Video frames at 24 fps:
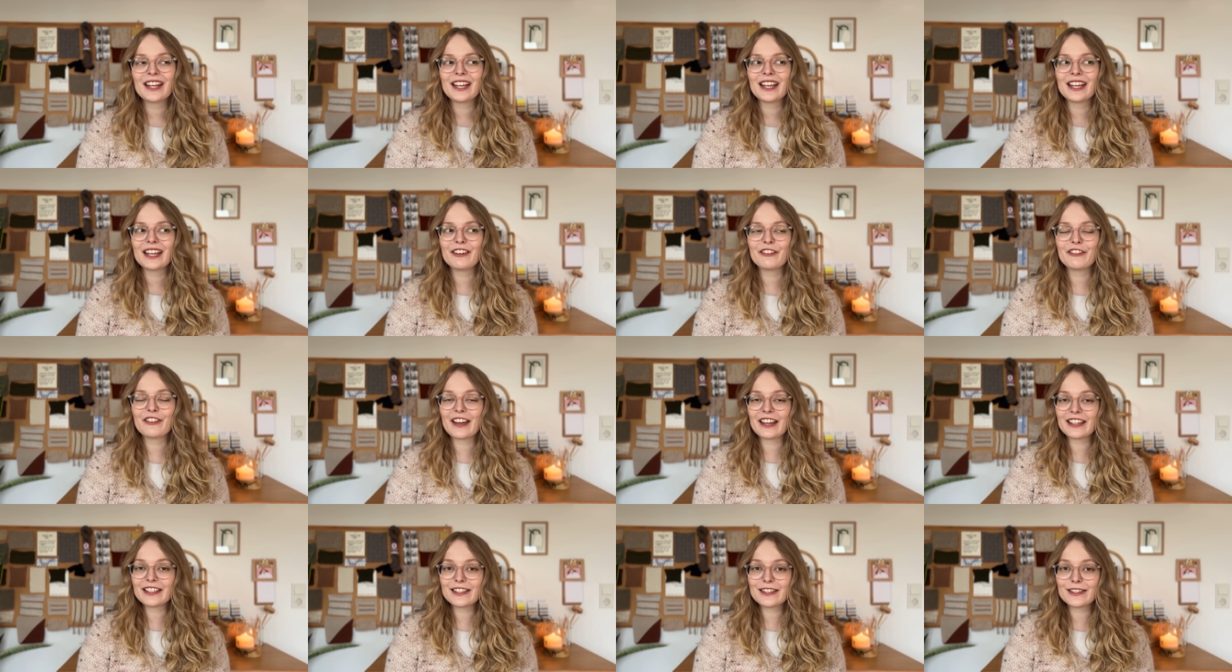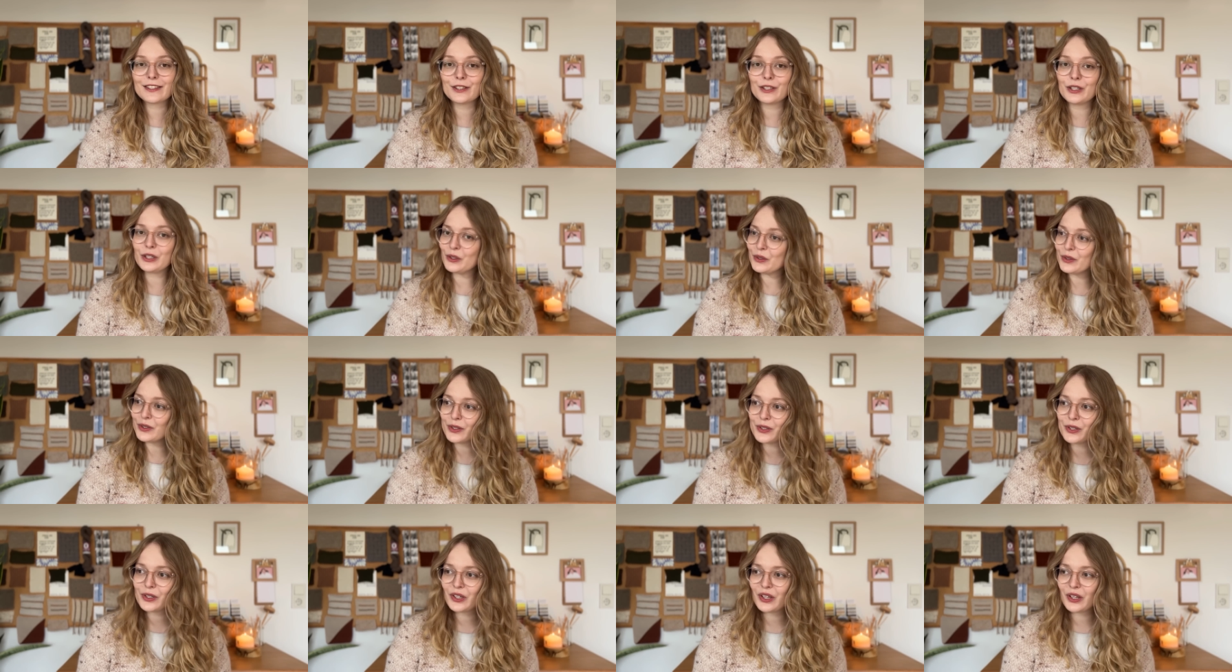If that's
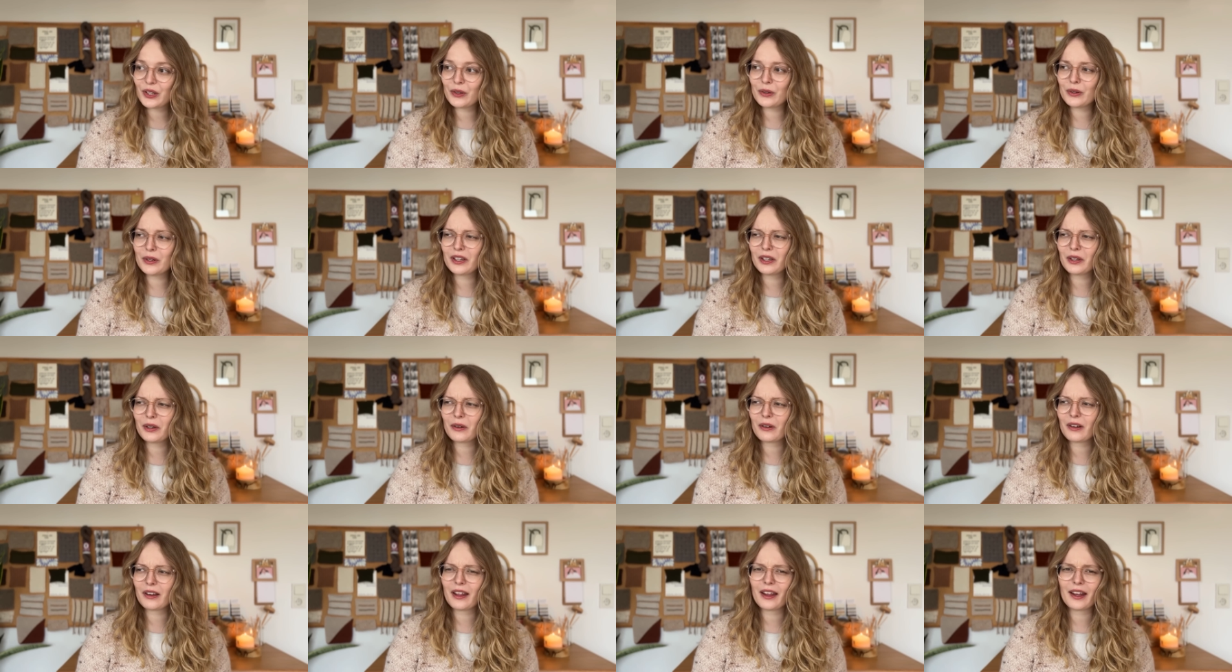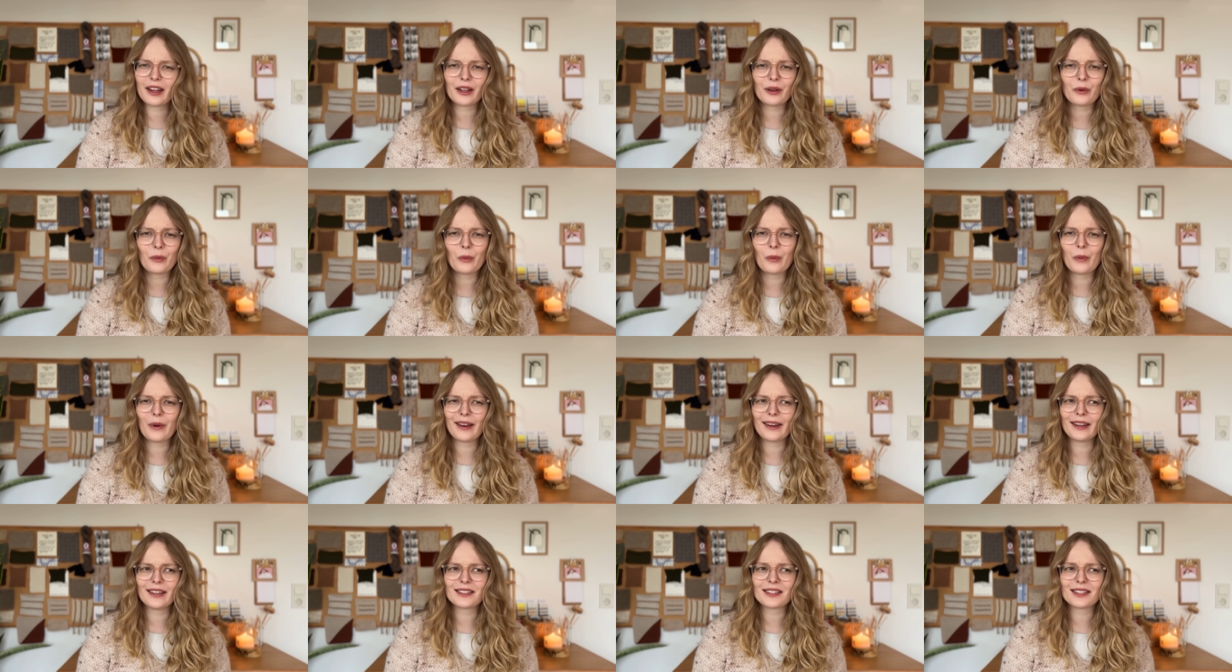news to you and you're like,
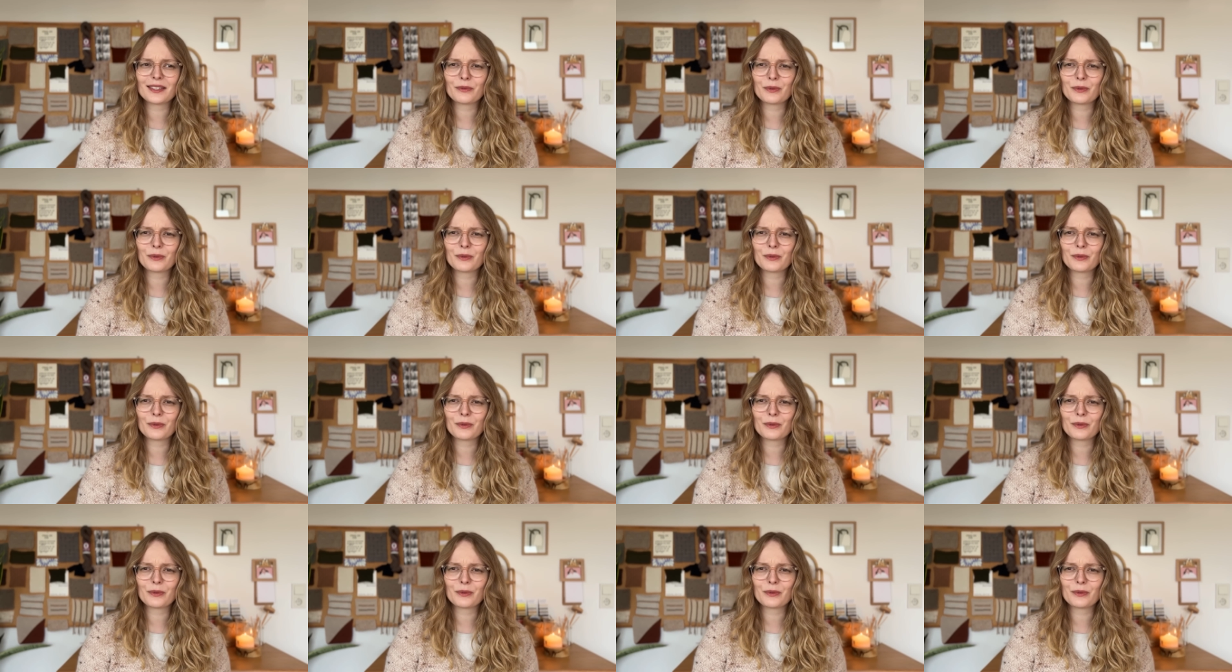wait,